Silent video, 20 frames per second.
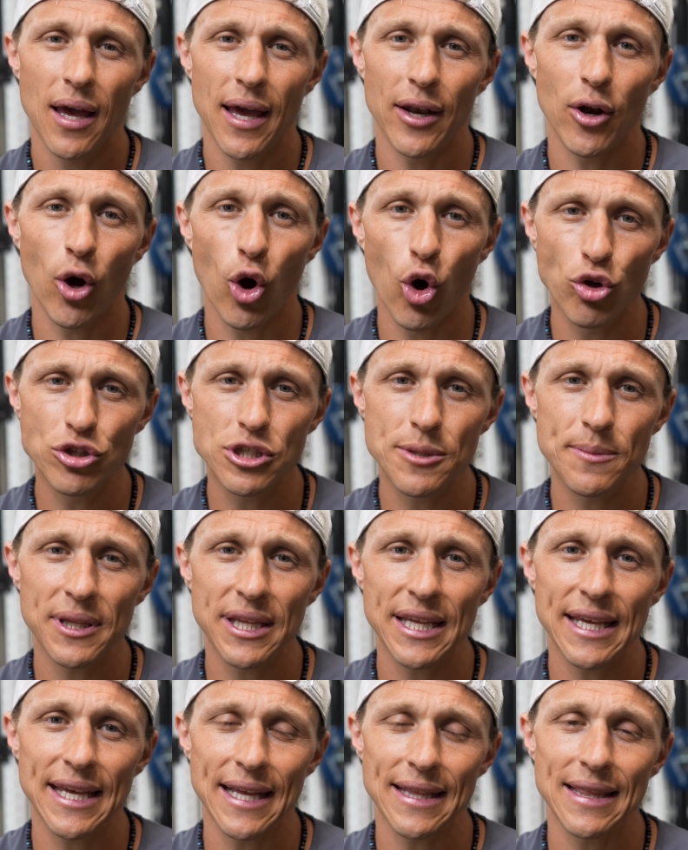and
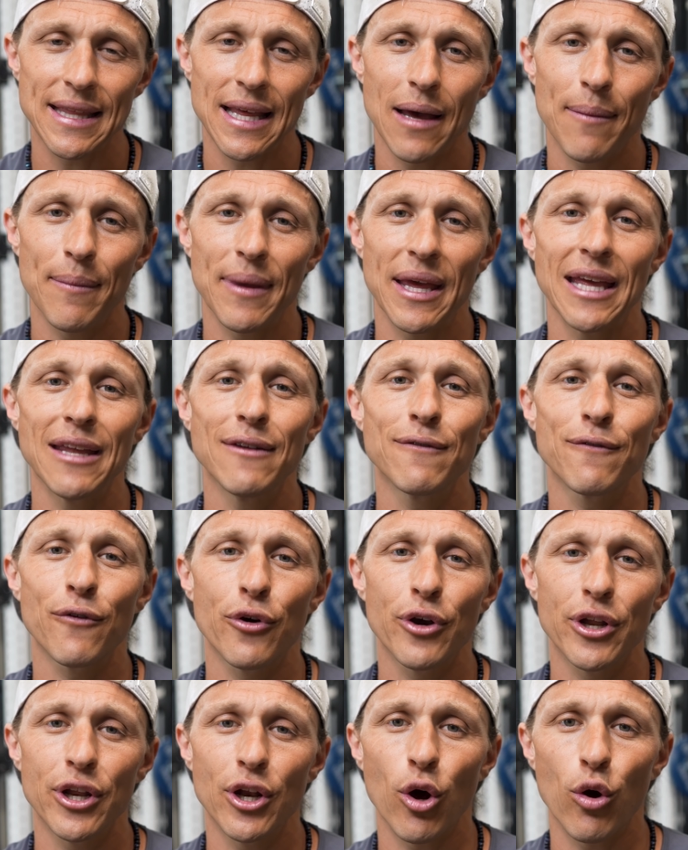ultimately get them
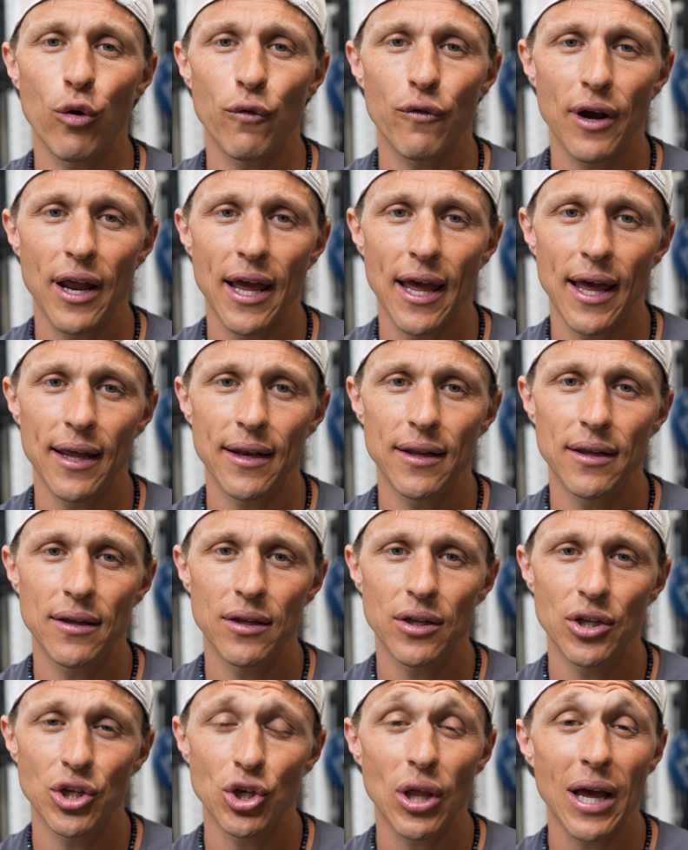inverted overhead
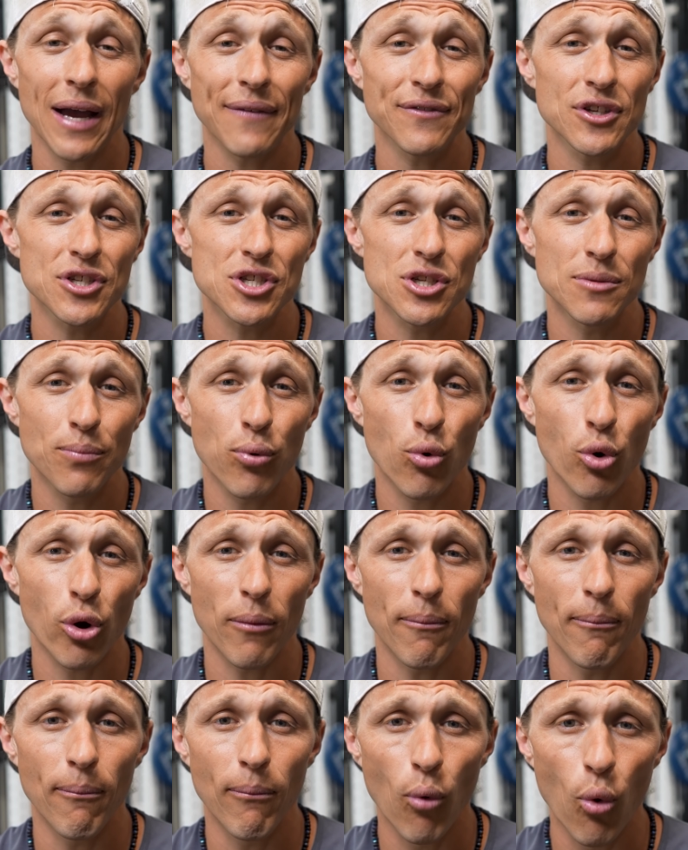you'll have to
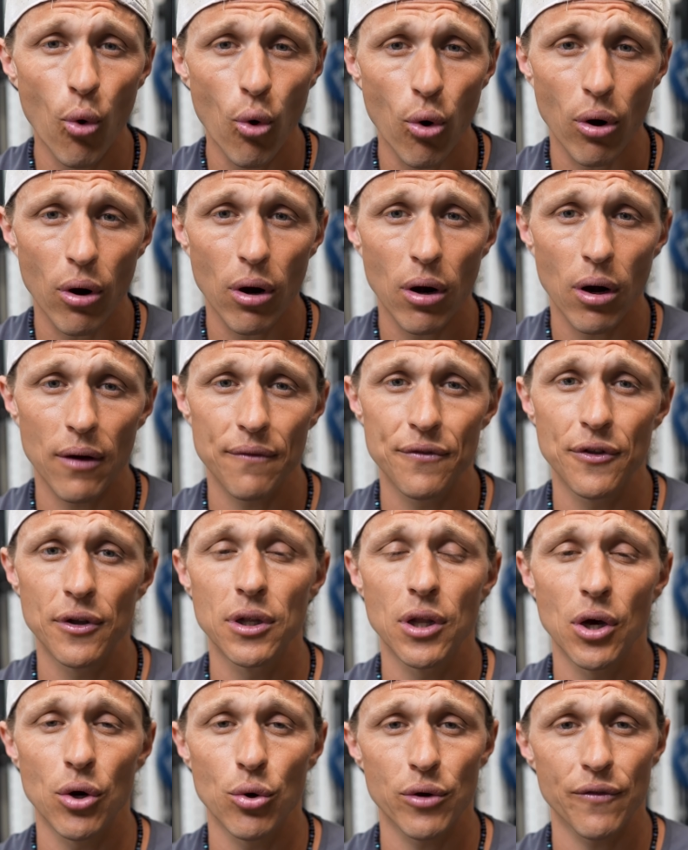support more of the
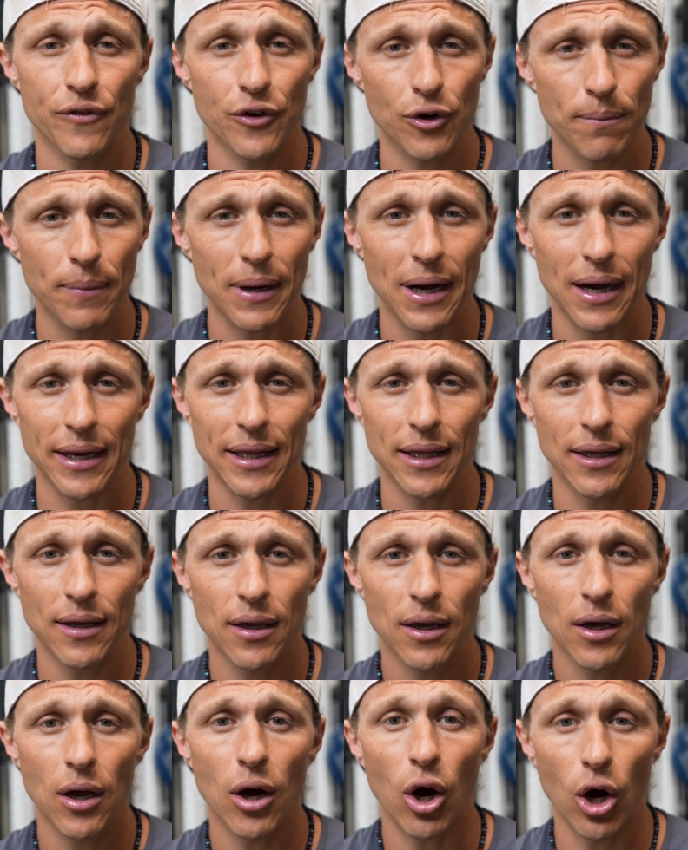load of your body
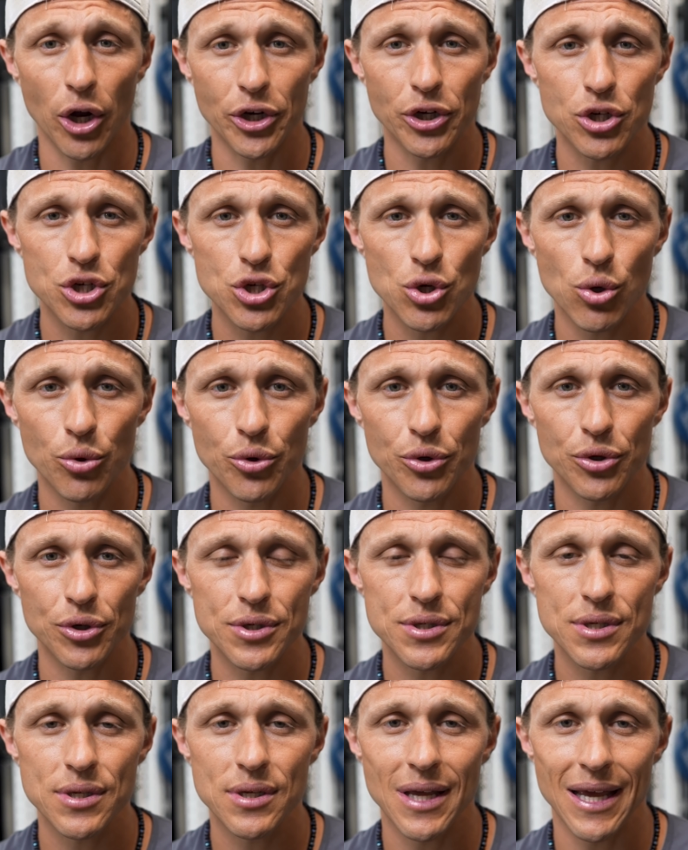on your
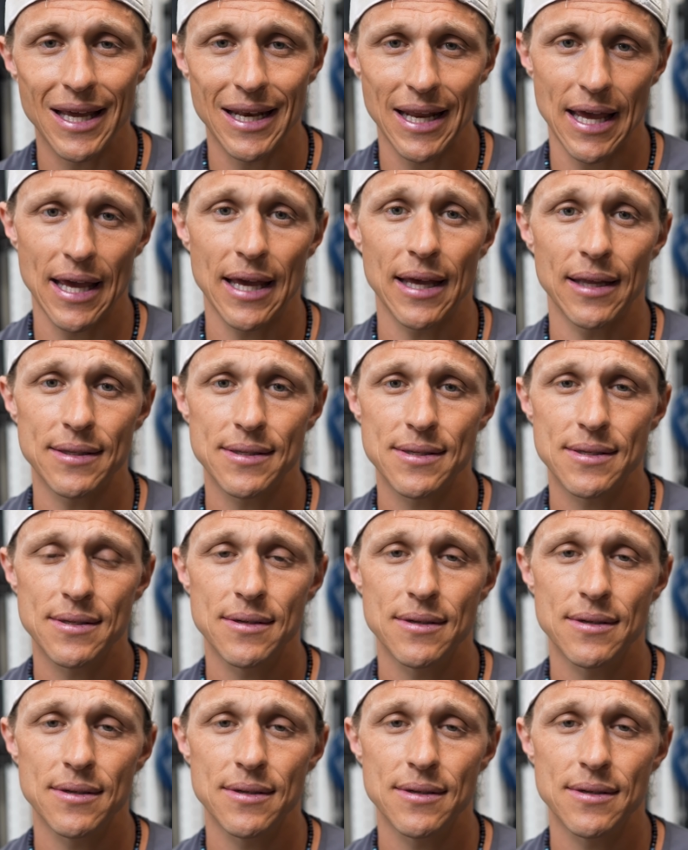shoulders and hands.